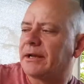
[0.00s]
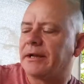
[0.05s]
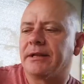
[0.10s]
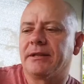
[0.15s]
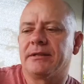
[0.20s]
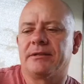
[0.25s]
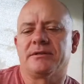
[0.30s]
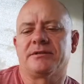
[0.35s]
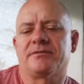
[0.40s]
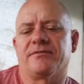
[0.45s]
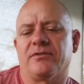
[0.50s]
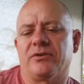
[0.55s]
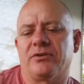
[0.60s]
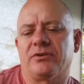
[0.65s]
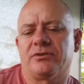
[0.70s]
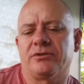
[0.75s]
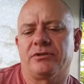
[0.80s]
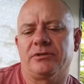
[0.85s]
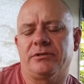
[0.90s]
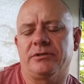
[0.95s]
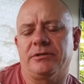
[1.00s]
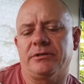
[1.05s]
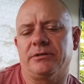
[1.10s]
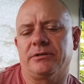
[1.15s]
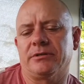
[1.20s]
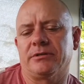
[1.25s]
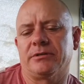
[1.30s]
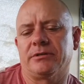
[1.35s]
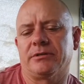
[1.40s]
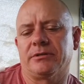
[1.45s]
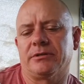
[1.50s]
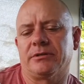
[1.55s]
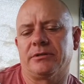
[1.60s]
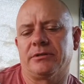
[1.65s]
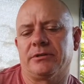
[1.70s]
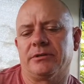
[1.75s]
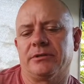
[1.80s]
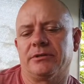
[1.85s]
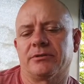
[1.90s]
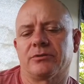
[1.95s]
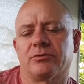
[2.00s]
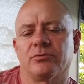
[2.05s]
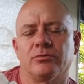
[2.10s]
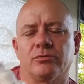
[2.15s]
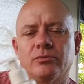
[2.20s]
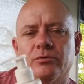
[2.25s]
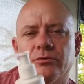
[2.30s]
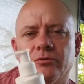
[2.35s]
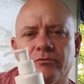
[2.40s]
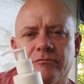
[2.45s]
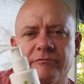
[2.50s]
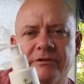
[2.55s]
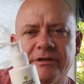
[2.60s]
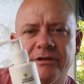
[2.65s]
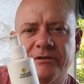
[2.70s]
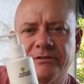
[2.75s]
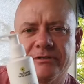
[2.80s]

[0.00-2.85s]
Uh, this version is called Good